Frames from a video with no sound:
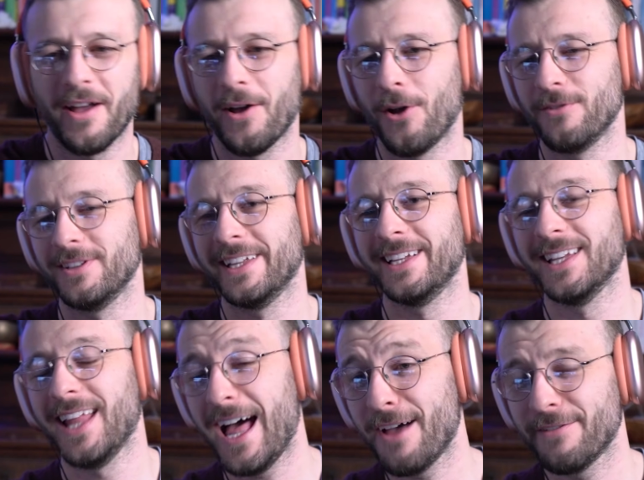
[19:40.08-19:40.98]
overly
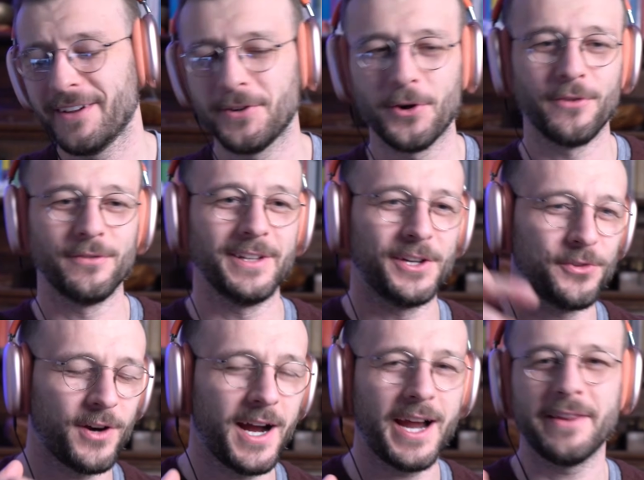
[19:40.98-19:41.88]
laughing or overly
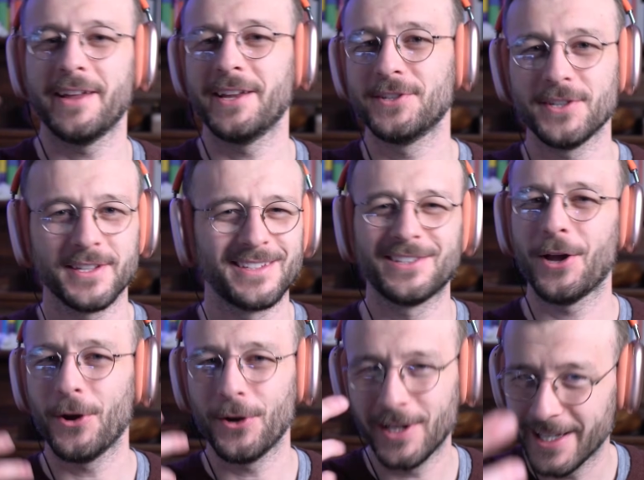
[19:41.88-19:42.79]
crying, they're just
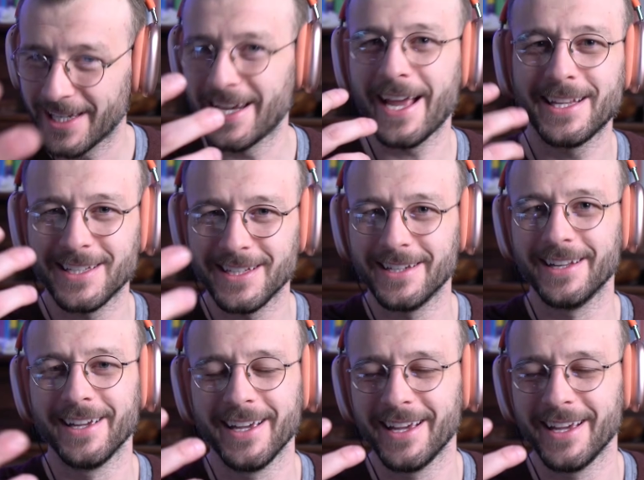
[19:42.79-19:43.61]
totally connected